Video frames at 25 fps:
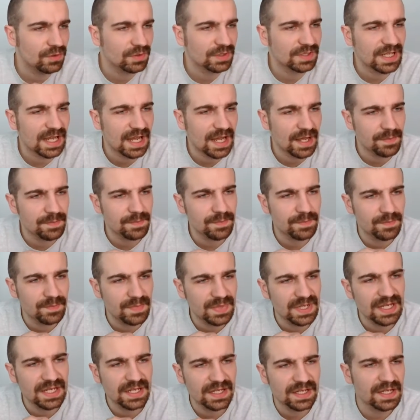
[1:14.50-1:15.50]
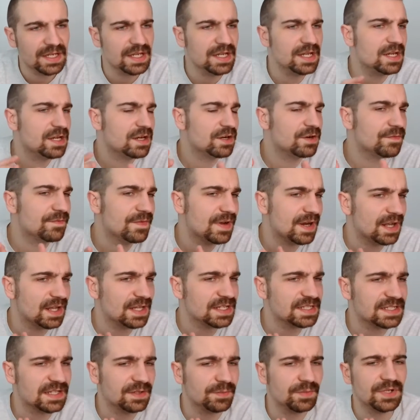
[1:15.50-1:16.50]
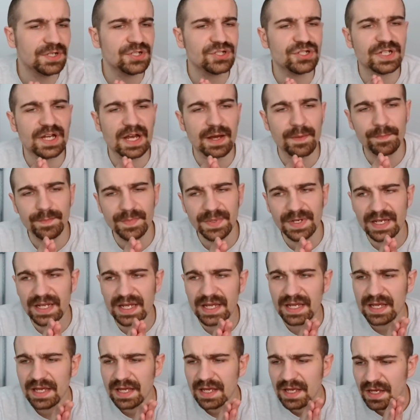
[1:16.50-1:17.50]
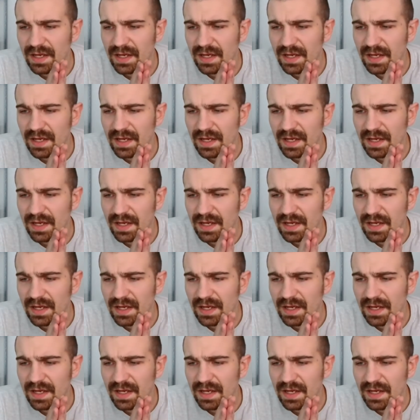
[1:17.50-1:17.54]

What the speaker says: time being here, well established company.